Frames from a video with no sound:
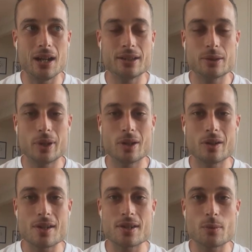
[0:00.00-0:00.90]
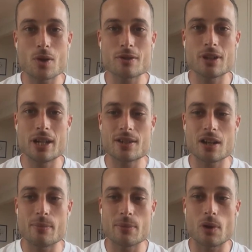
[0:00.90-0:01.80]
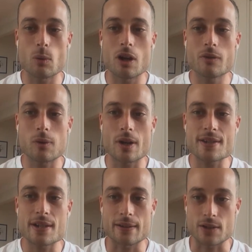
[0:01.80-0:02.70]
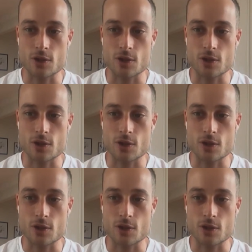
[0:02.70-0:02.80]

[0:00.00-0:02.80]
To be honest, it wasn't really till I met my wife where I started to